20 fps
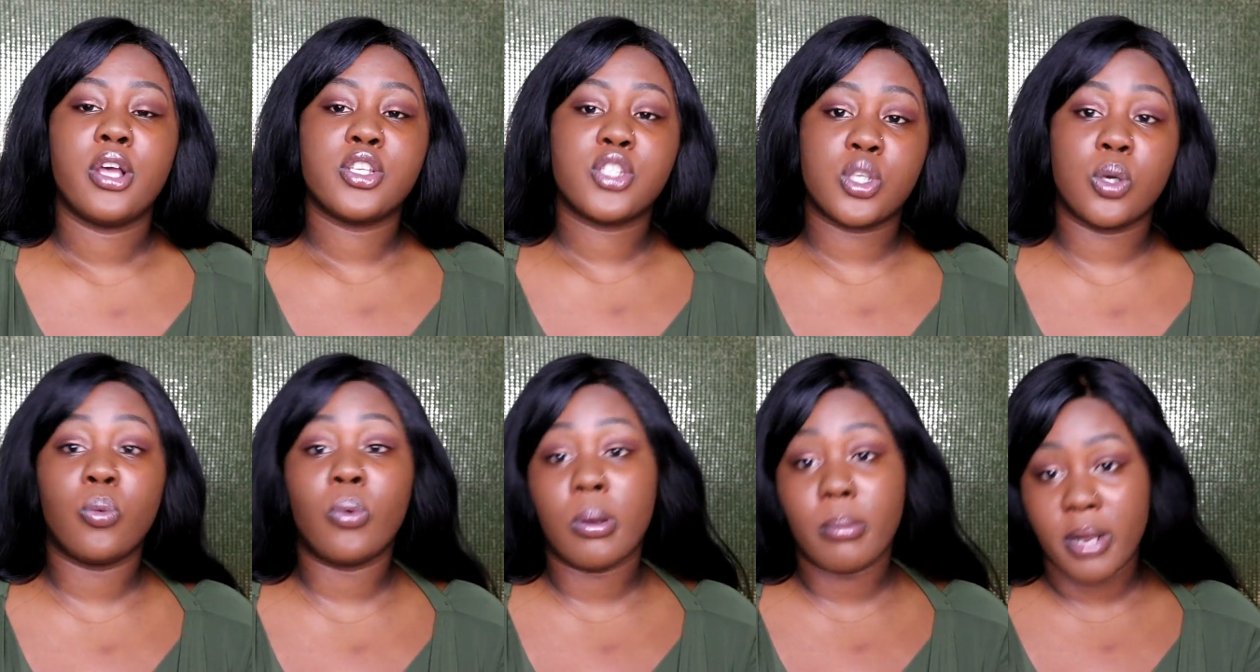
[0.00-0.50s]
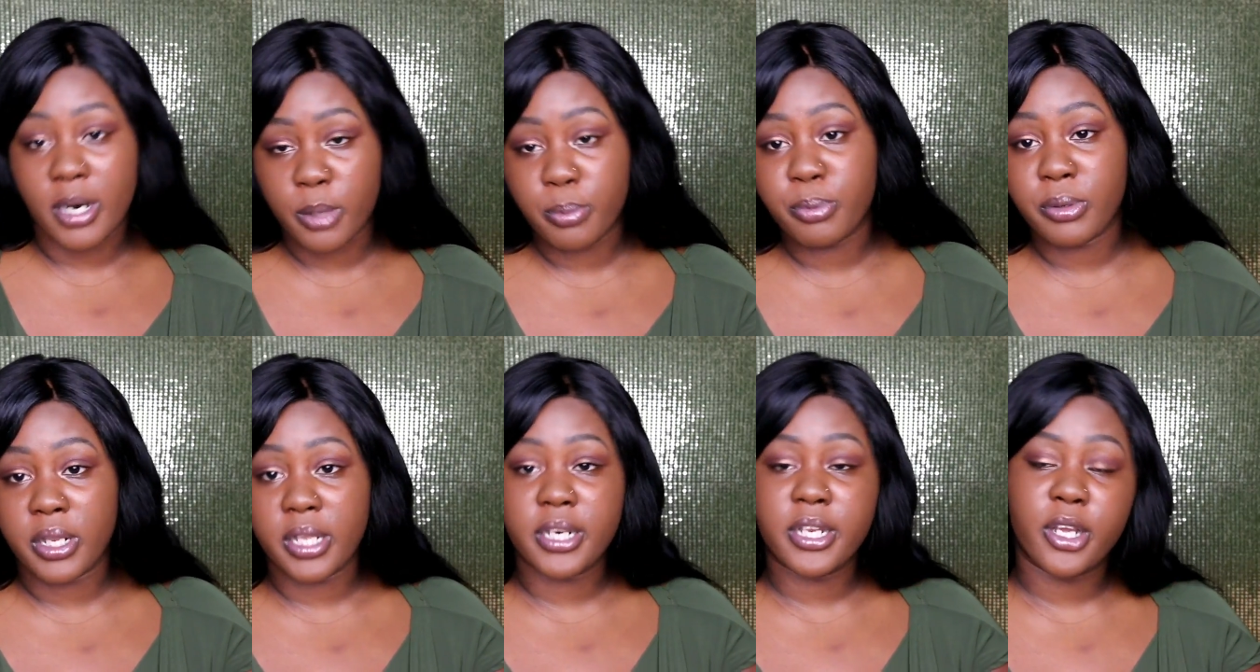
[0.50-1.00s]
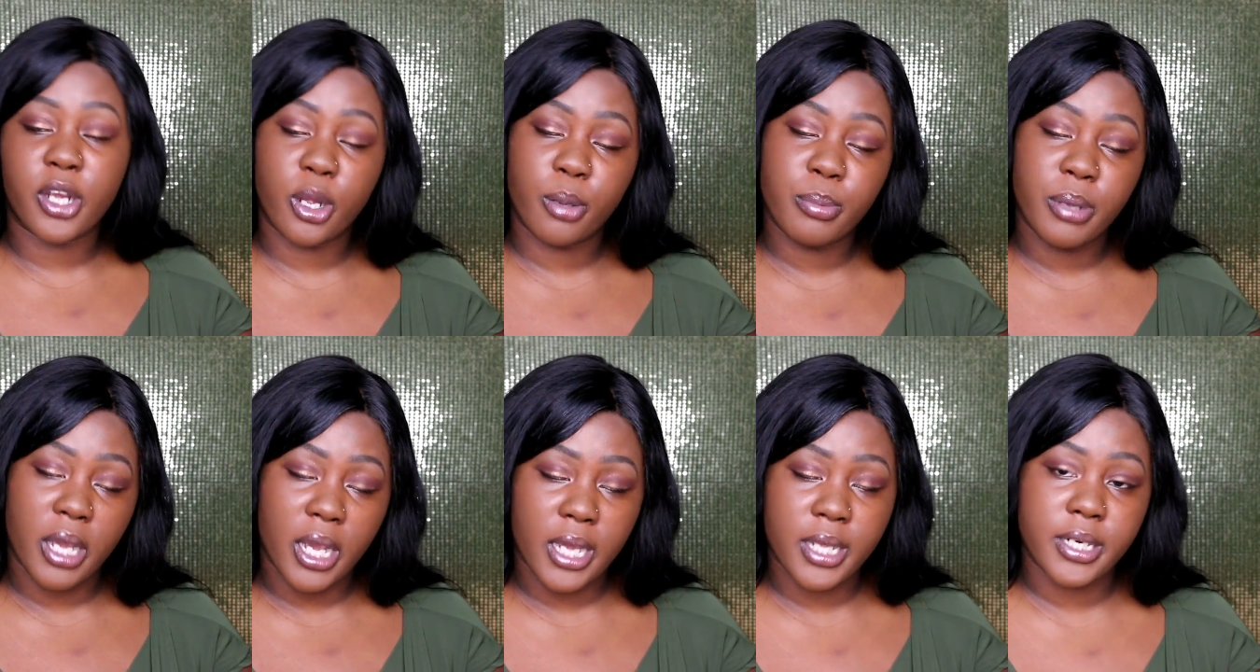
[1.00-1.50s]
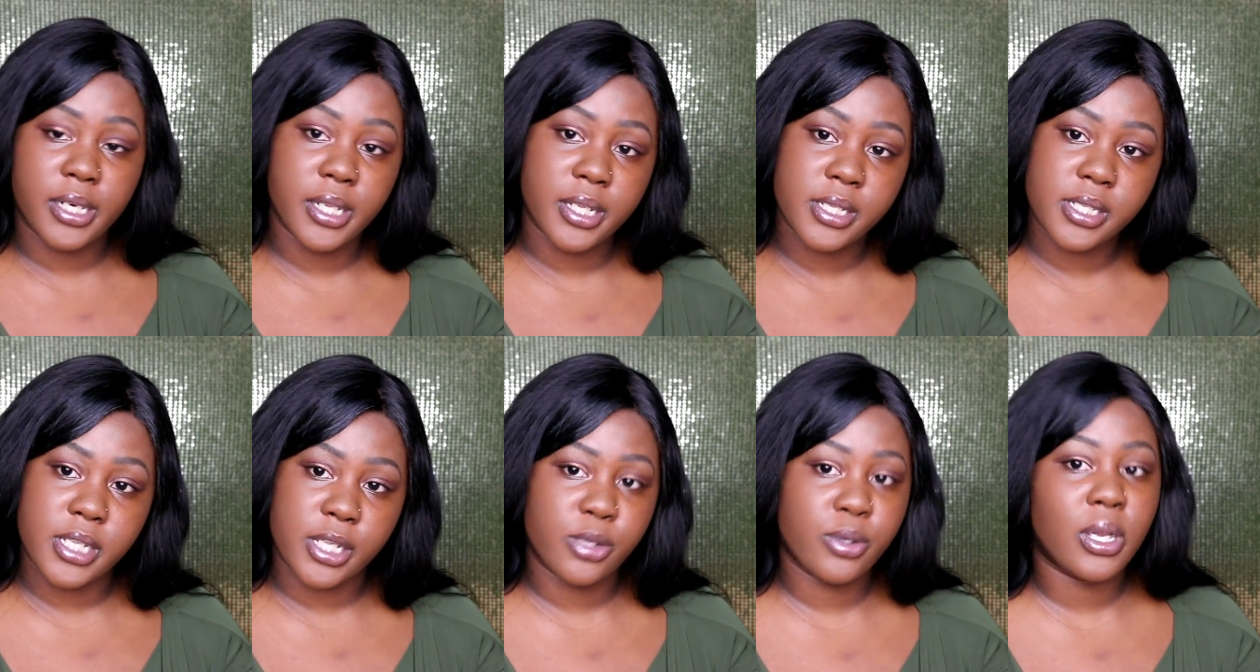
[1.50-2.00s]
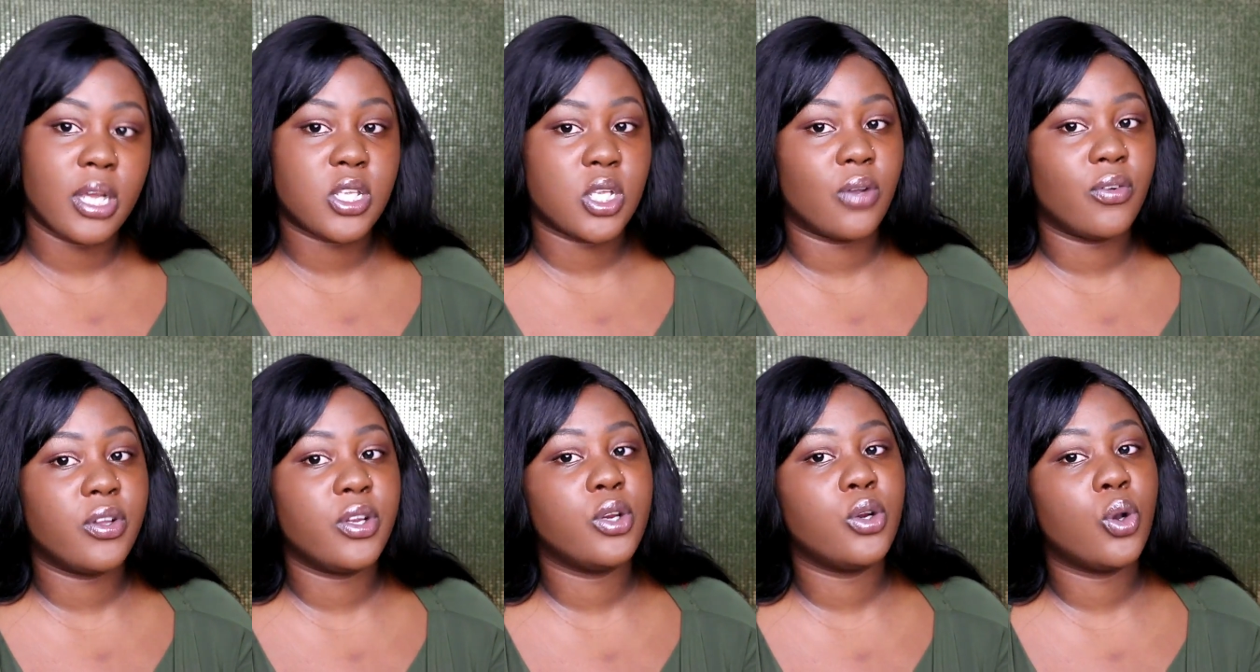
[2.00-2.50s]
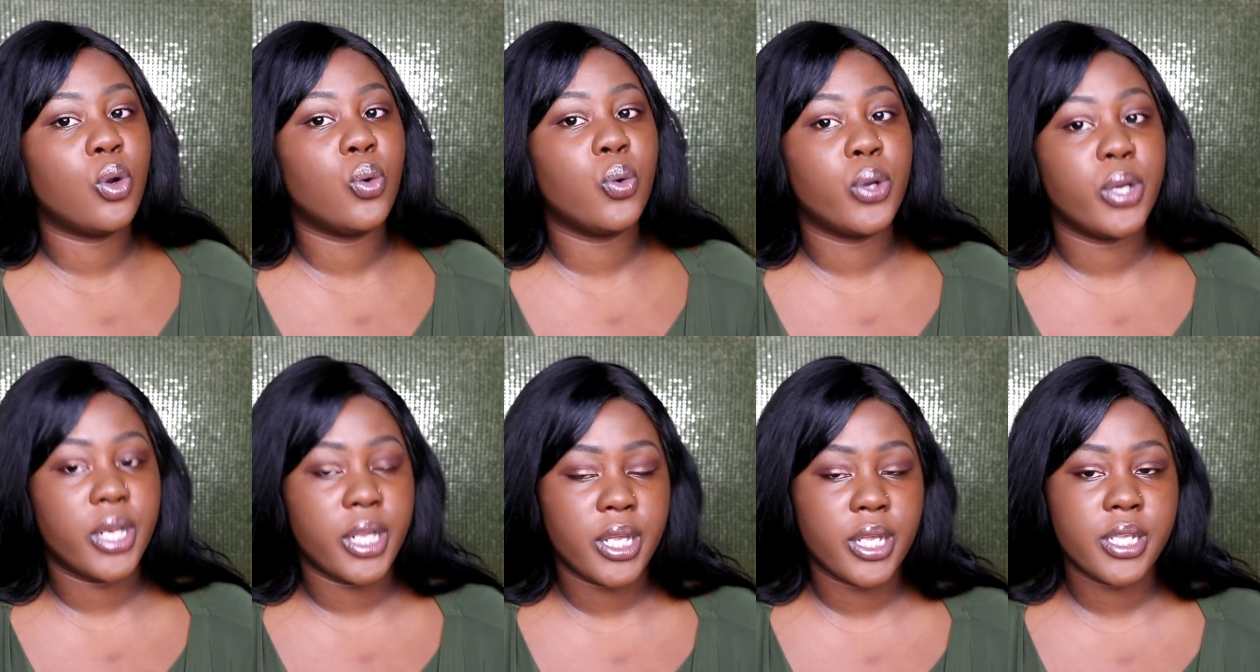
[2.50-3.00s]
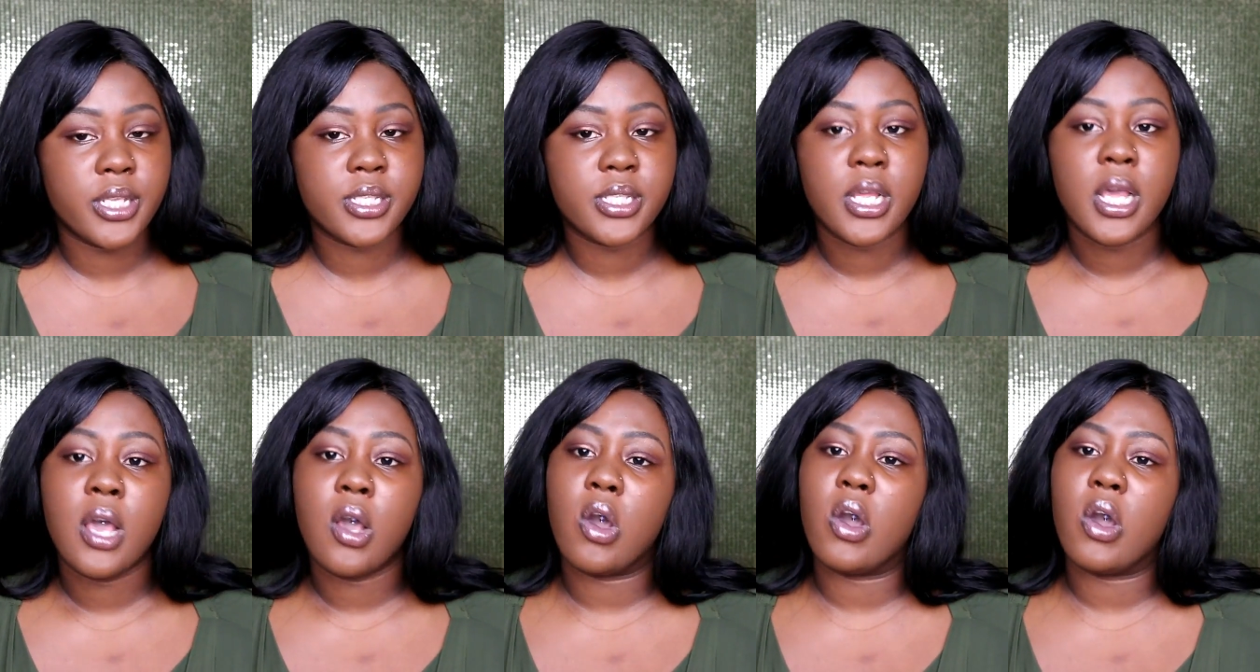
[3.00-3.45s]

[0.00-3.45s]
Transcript: someone manipulating her behind this, and you guys already know who it is.